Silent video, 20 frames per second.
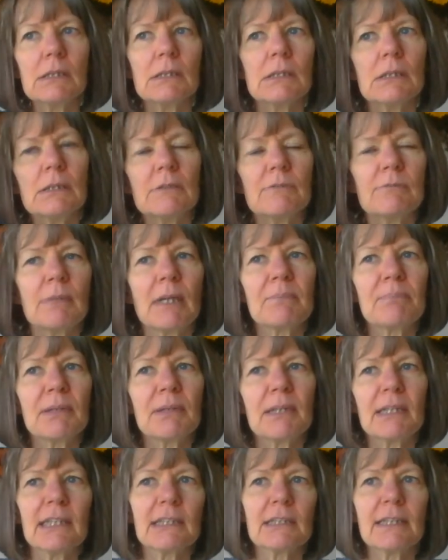my
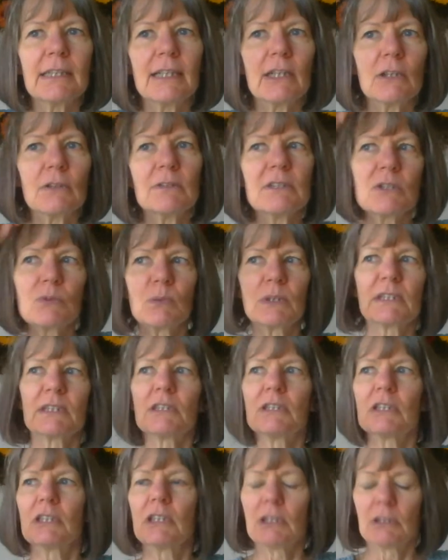part that always wants
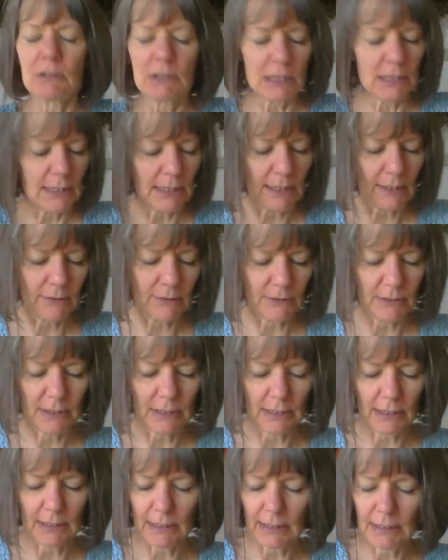to go to the other
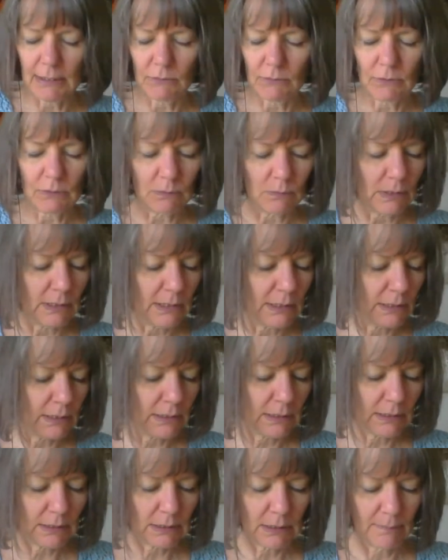side. I don't know what it
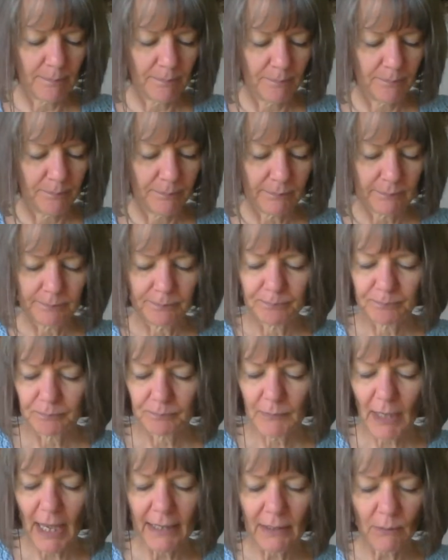is.
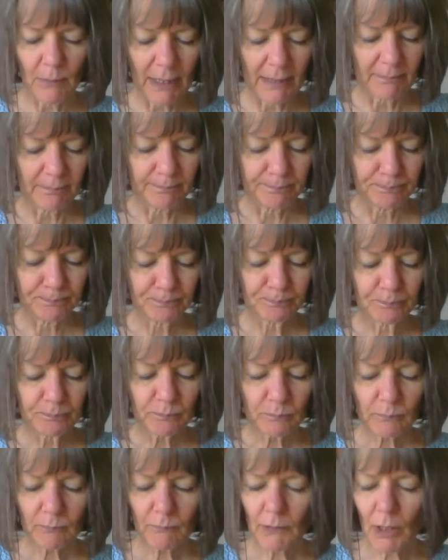Anyway,
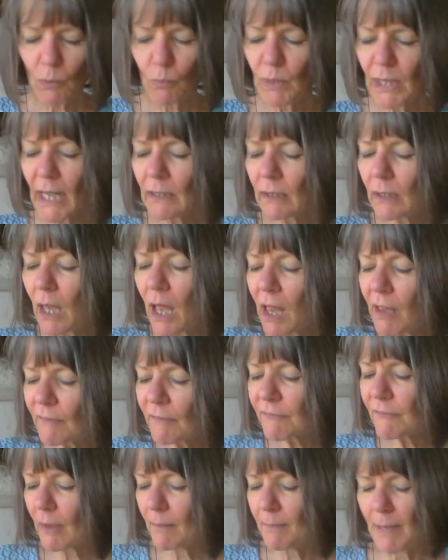what I
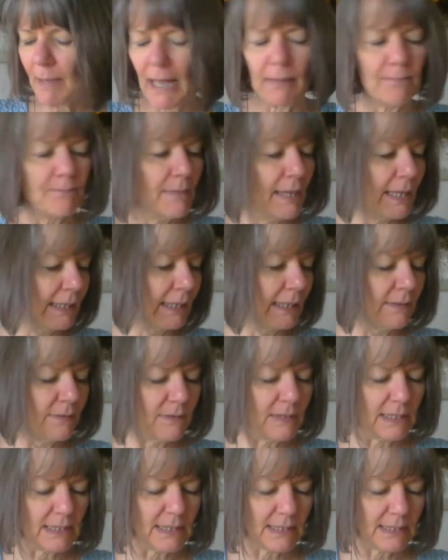love about making
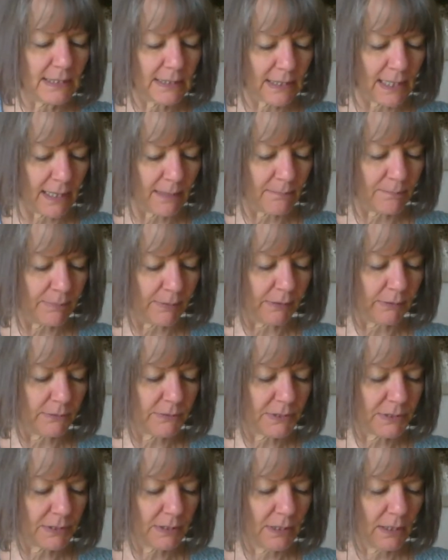these
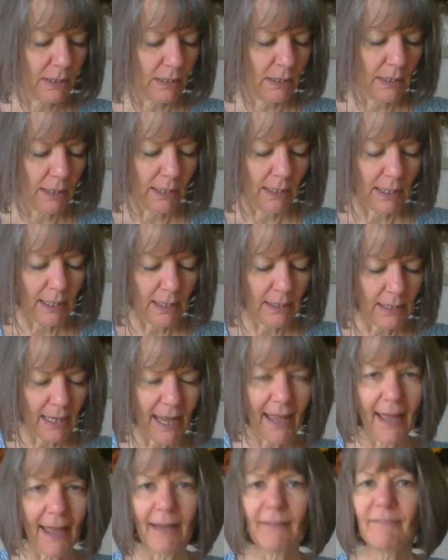samples and
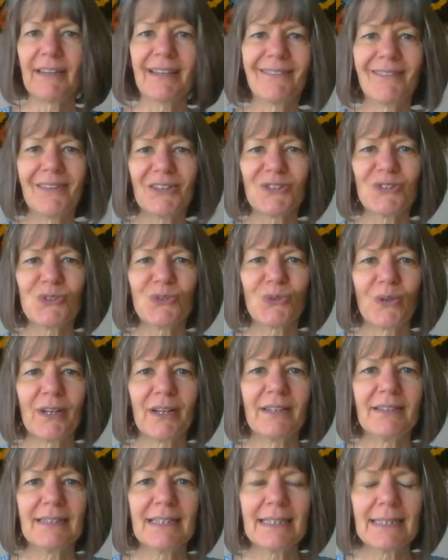having this sort
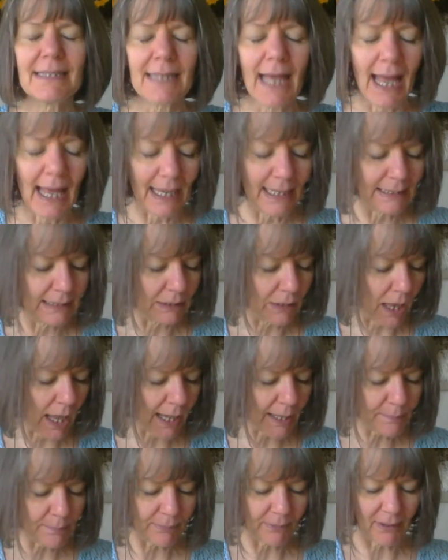of design
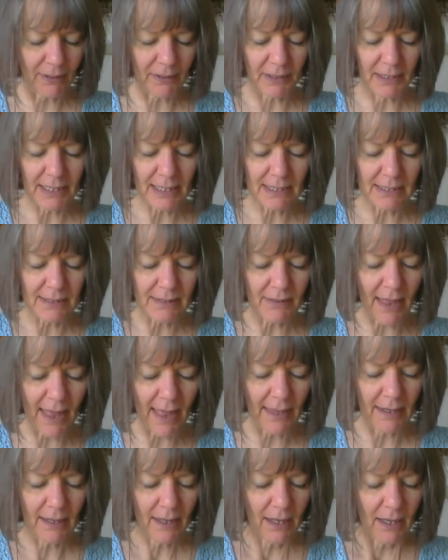library is
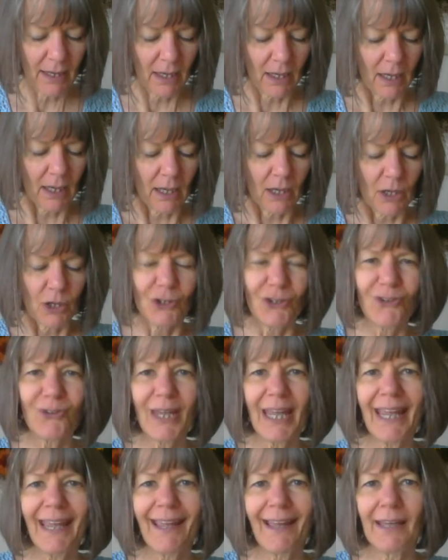that you
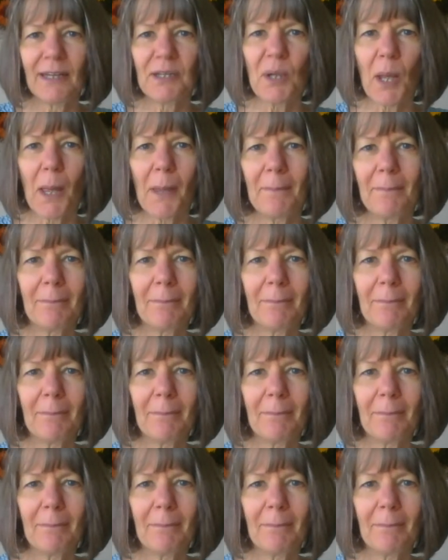can